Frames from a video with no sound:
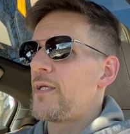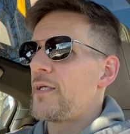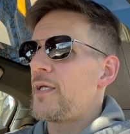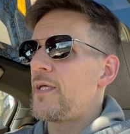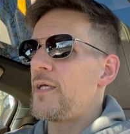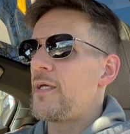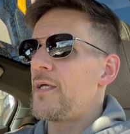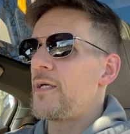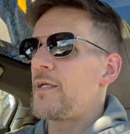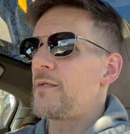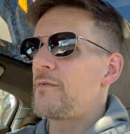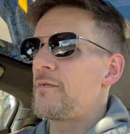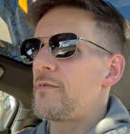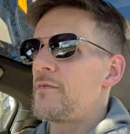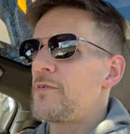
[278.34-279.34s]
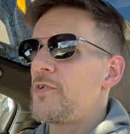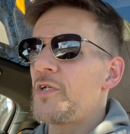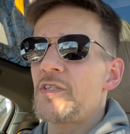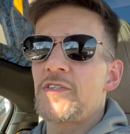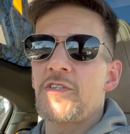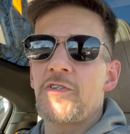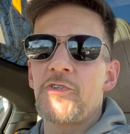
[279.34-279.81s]
And you can
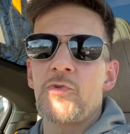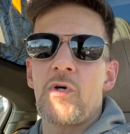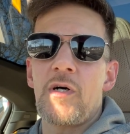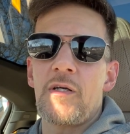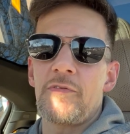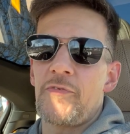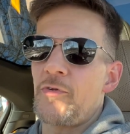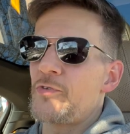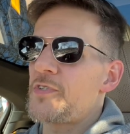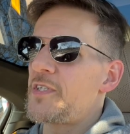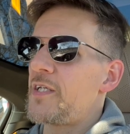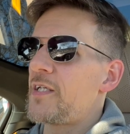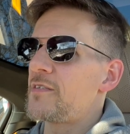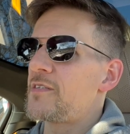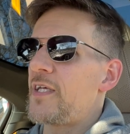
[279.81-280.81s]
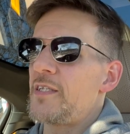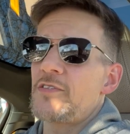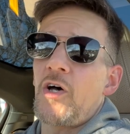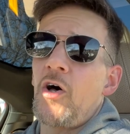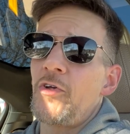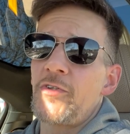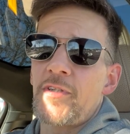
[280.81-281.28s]
still do all those things. That's
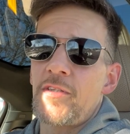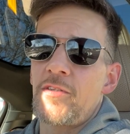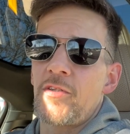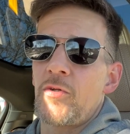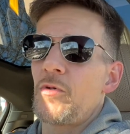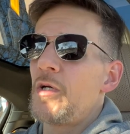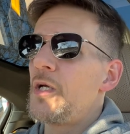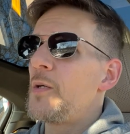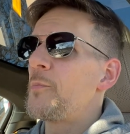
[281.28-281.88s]
all you can do.